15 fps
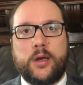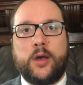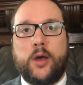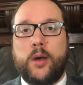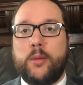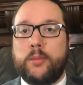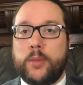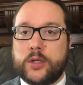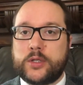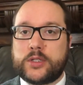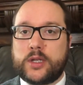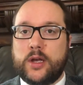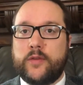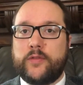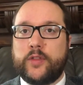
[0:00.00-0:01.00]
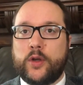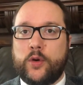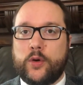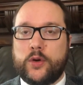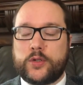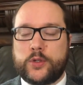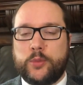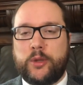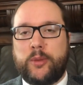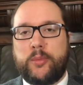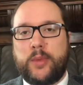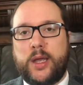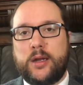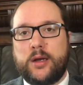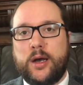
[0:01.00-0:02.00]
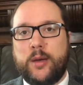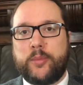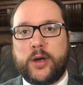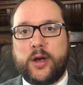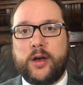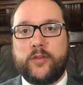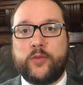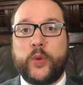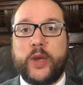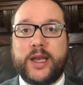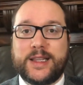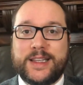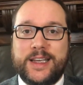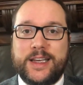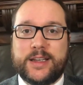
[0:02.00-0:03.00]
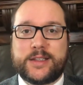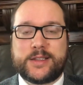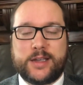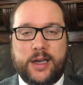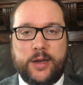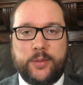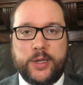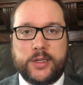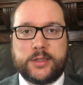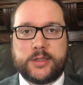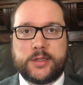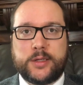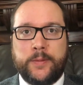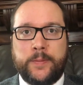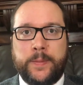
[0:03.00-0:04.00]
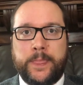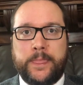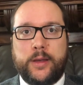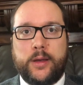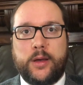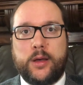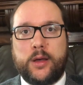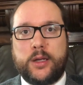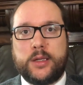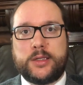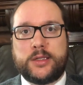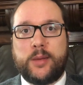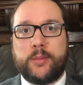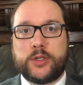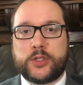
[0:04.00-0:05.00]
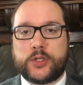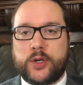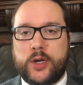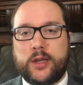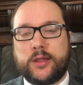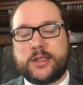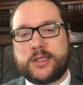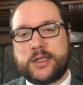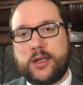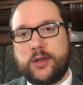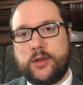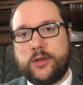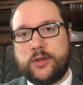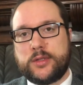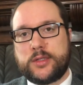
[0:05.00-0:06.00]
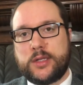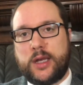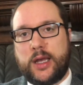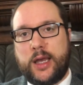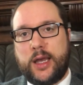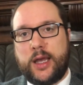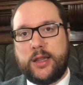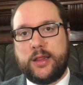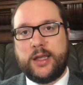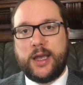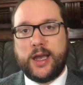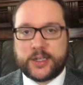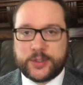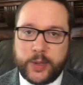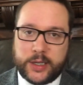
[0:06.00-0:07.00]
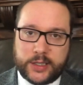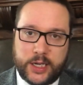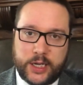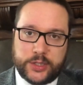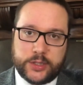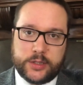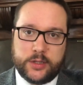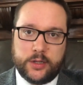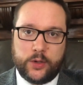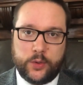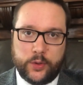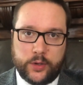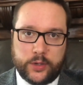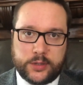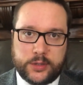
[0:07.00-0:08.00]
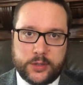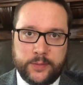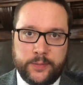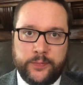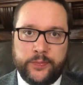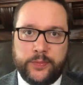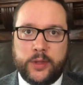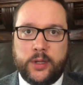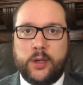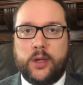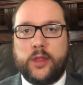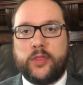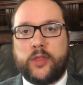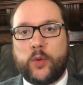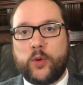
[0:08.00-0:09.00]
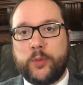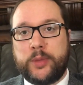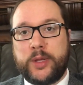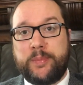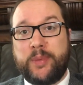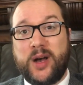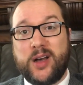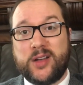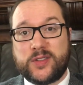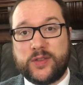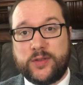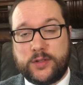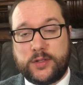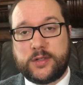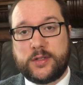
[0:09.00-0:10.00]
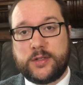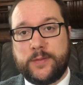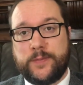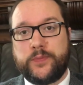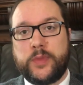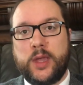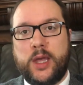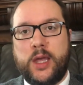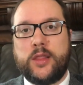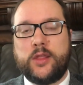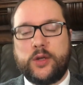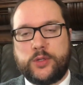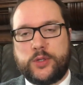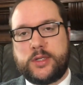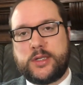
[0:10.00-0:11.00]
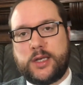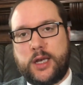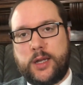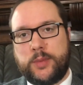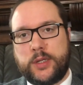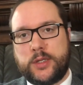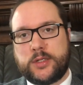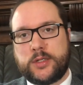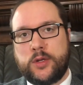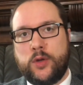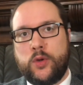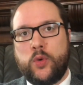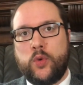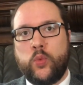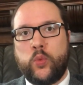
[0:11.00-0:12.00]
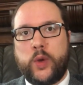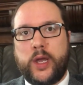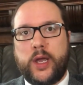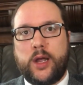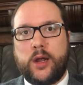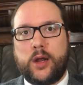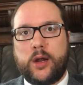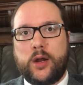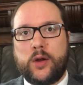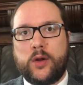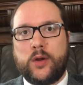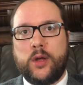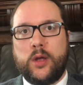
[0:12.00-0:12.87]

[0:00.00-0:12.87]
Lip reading: Most of the course will be made up of weekly assignments demonstrating the skills and the expectations of the course. There will be puzzles in those assignments where